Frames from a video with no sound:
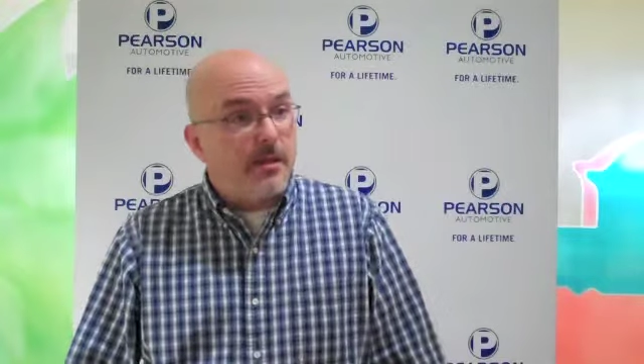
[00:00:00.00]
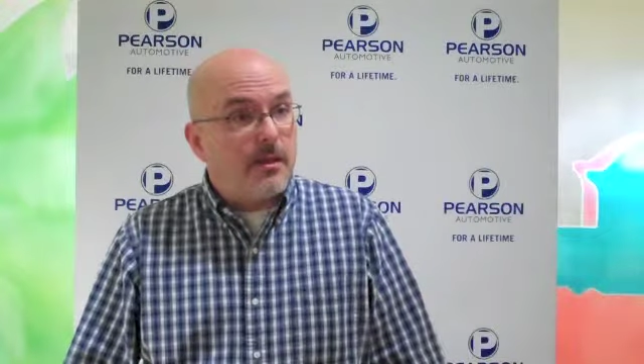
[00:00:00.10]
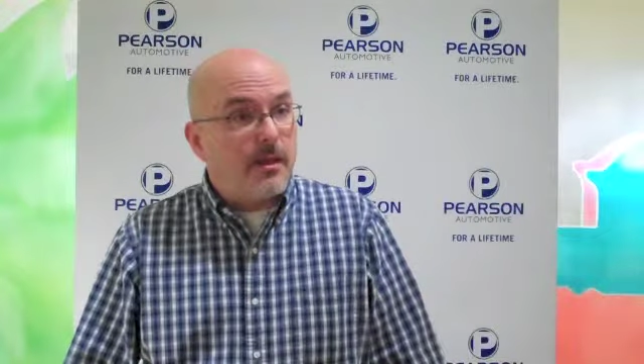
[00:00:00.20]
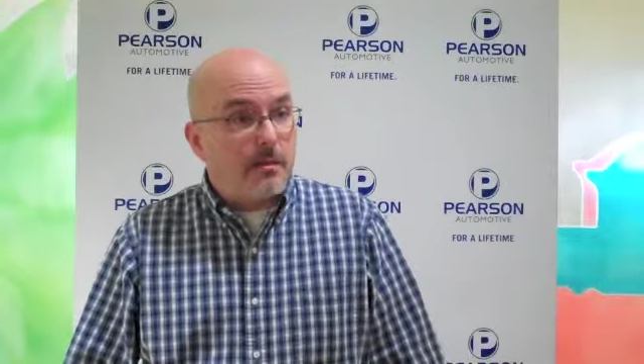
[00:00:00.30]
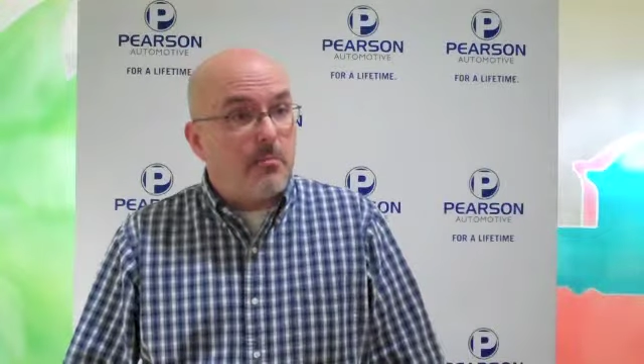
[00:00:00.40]

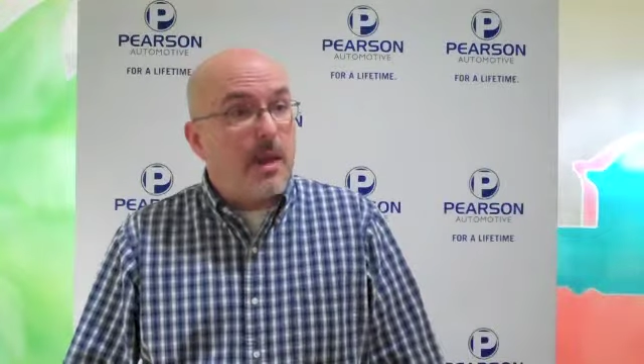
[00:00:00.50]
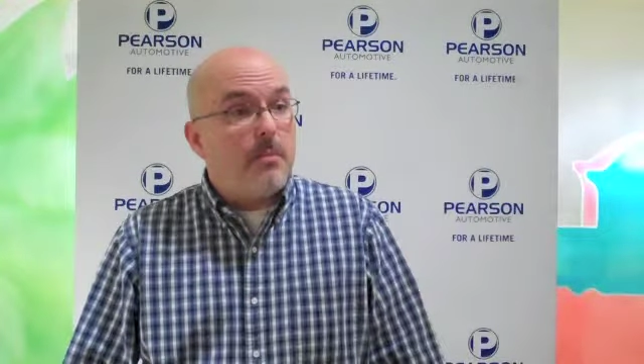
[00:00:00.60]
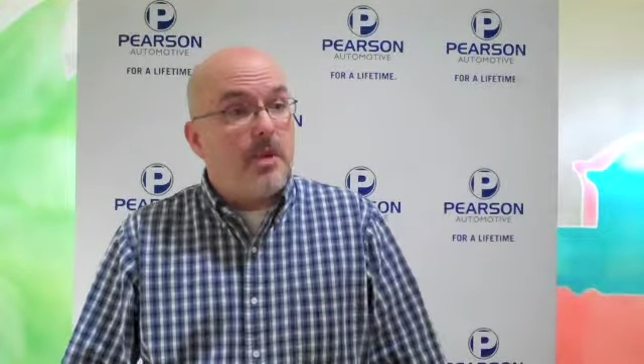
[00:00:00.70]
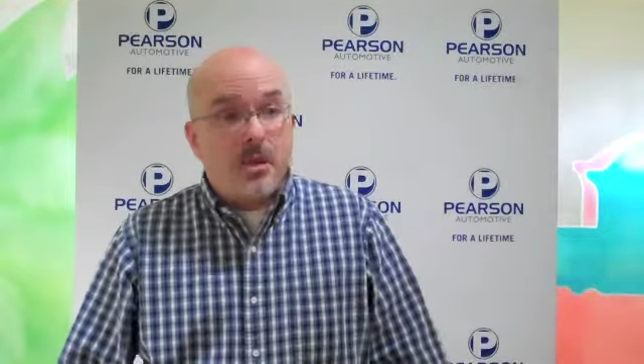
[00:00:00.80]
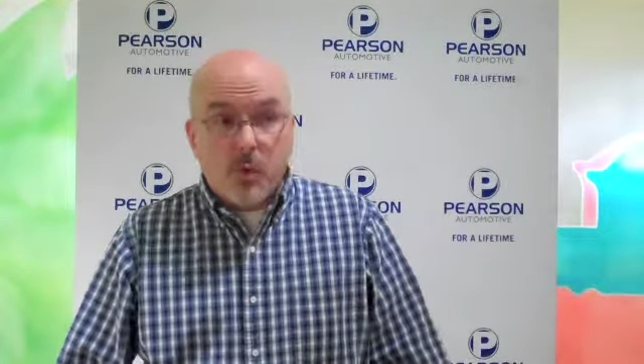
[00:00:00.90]
It may
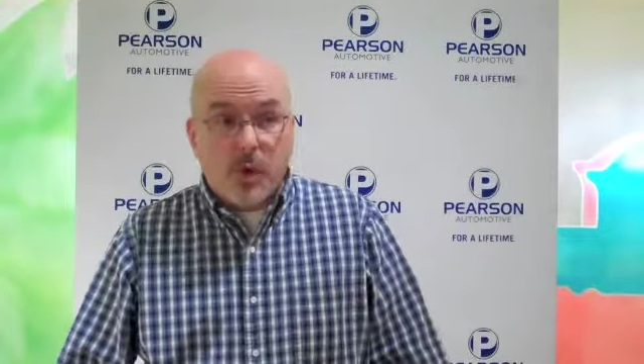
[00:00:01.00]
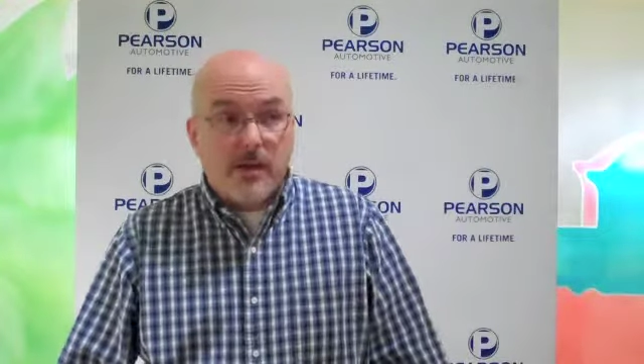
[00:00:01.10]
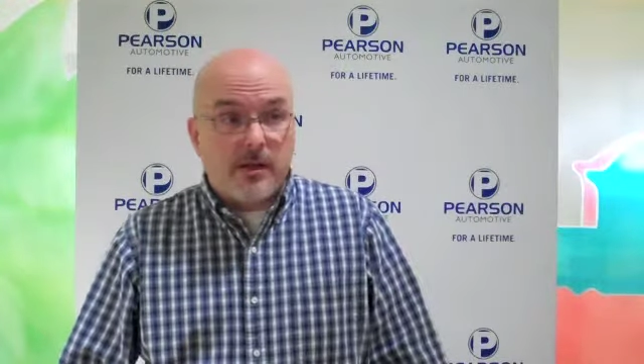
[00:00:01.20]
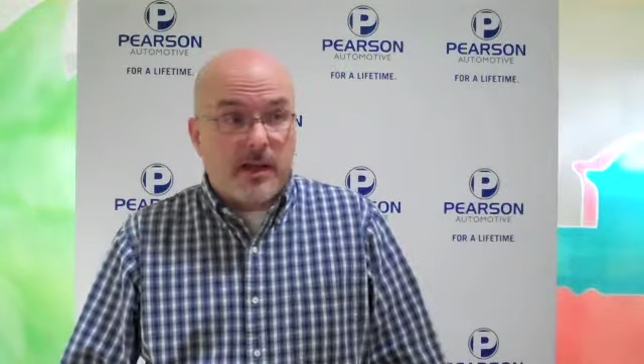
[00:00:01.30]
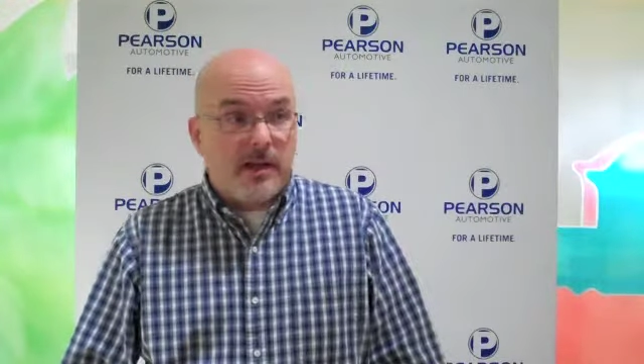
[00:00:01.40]
be a quick
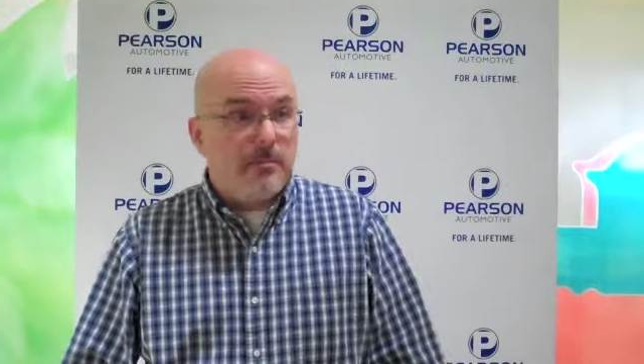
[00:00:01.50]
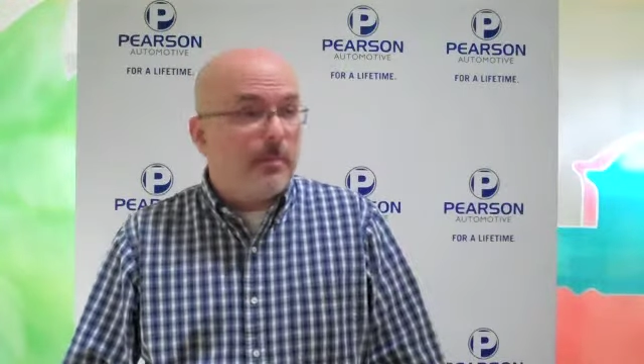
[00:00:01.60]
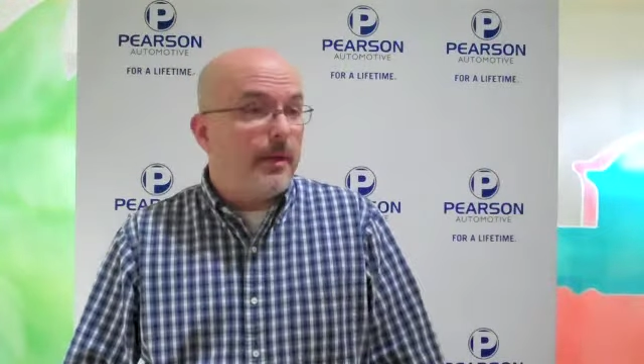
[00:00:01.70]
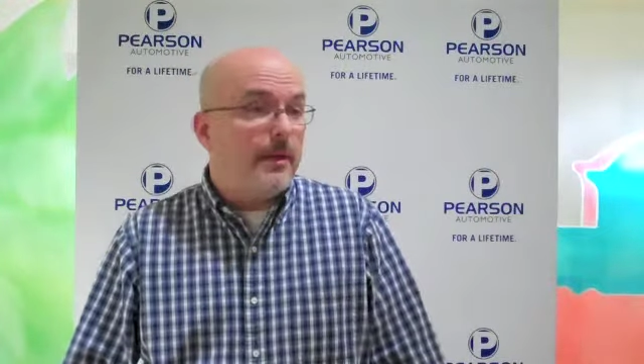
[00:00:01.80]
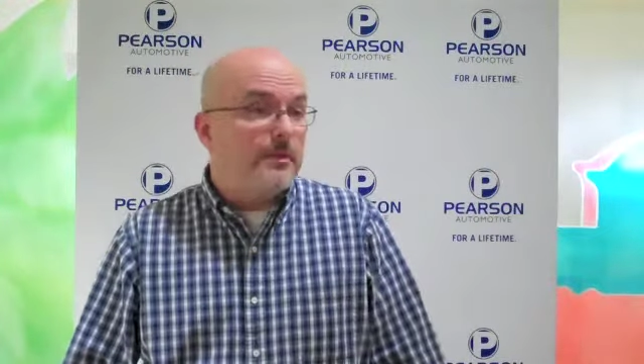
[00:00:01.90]
lane,
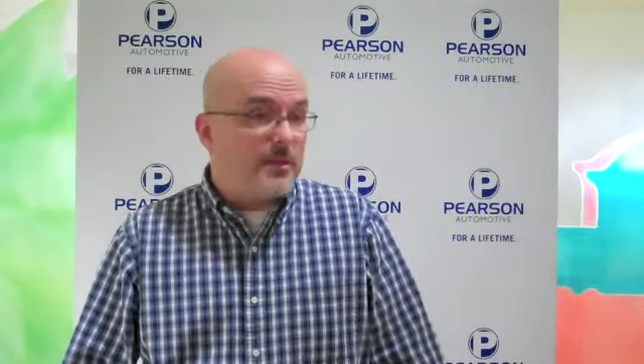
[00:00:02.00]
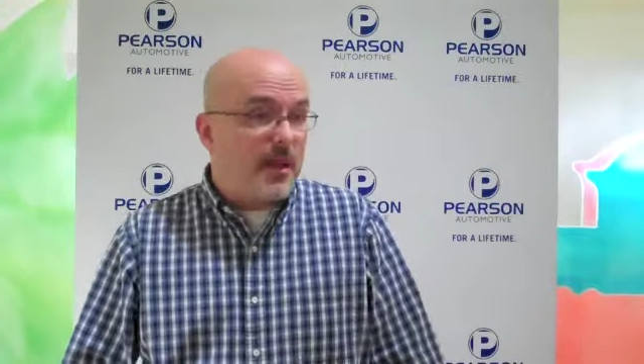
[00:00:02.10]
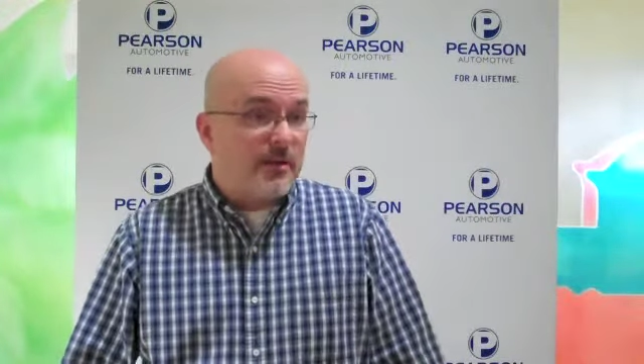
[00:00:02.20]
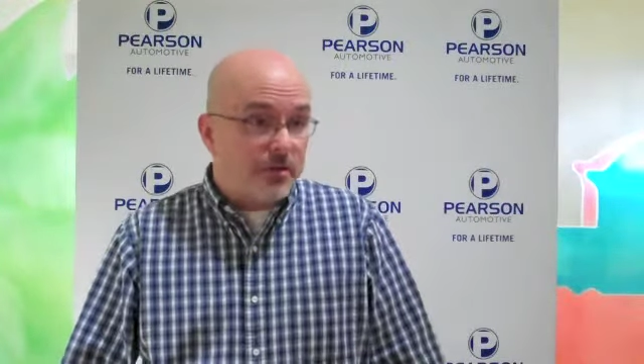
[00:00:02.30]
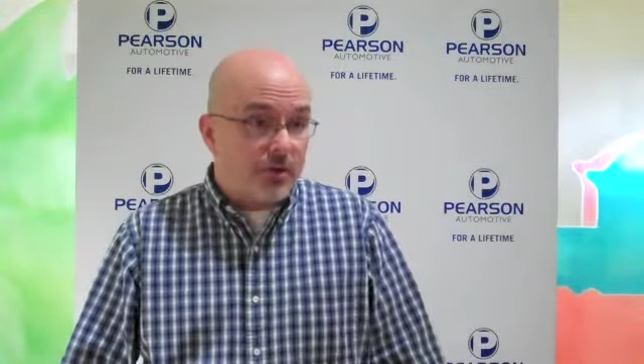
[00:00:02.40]
but it's
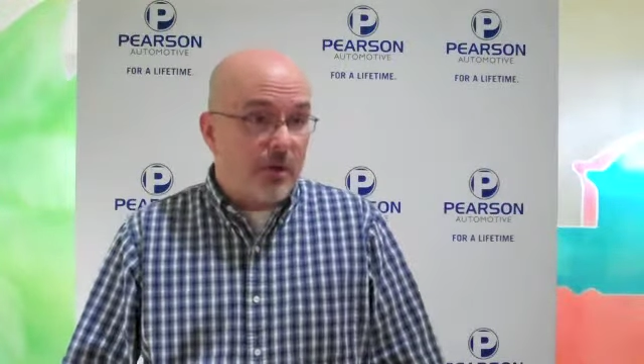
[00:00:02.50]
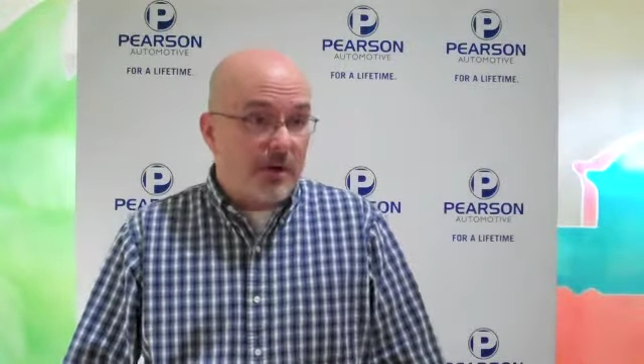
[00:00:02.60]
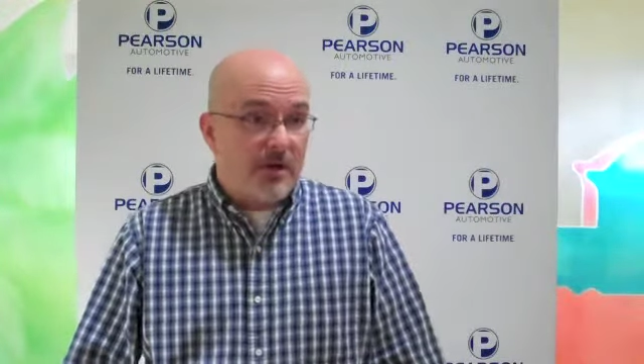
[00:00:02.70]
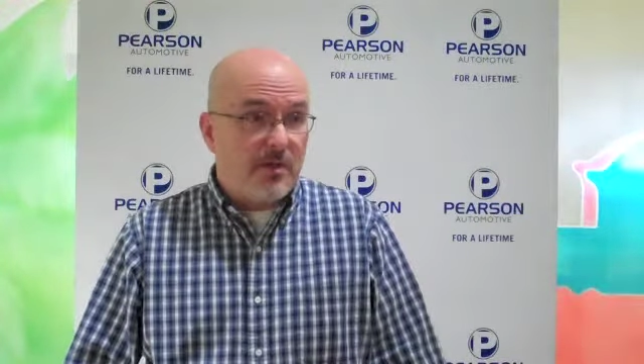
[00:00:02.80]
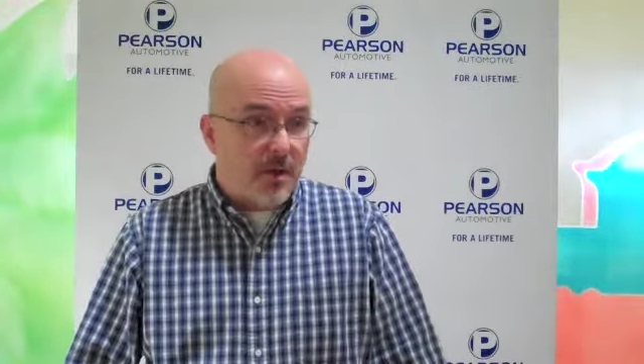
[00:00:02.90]
not
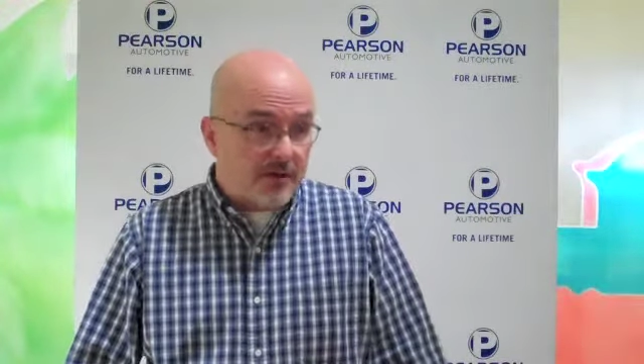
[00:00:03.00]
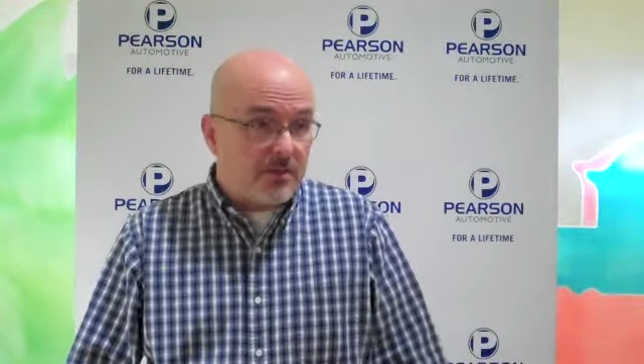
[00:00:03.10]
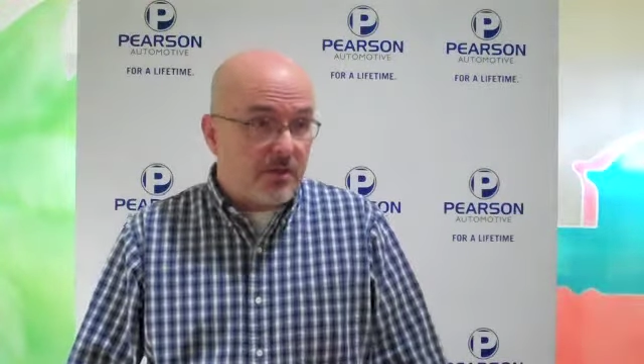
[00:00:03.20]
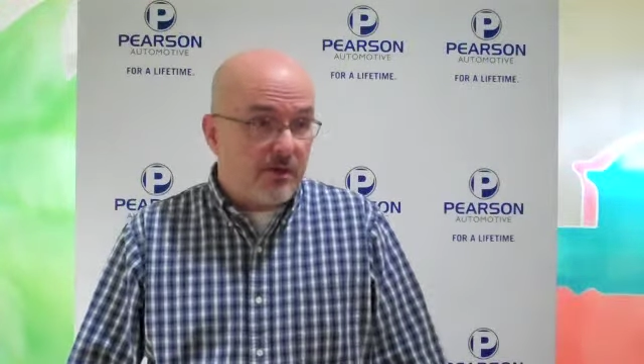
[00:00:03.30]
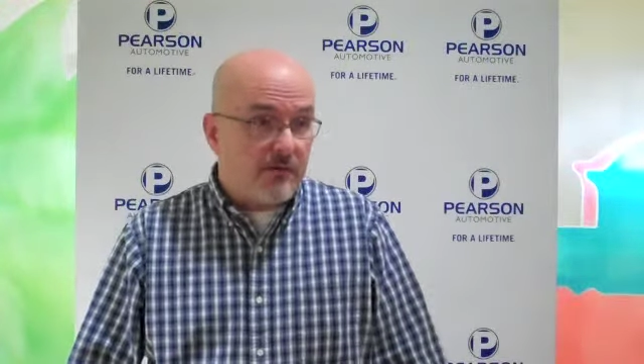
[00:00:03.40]
shorting you on
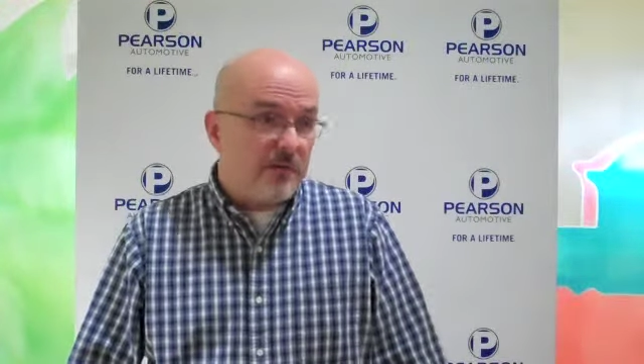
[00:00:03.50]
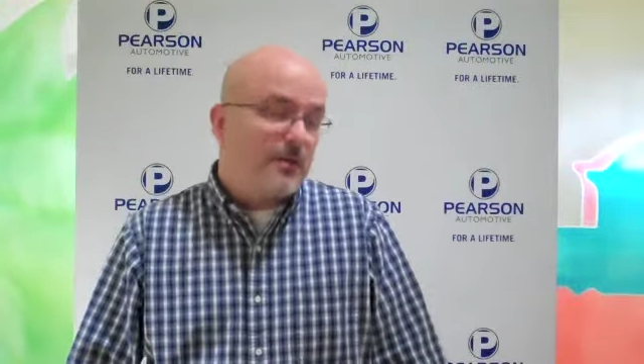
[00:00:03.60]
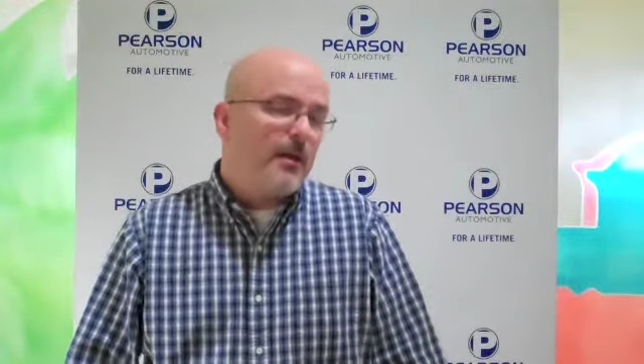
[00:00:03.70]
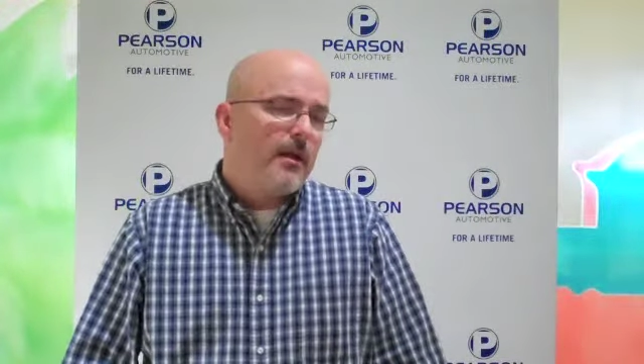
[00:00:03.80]
service.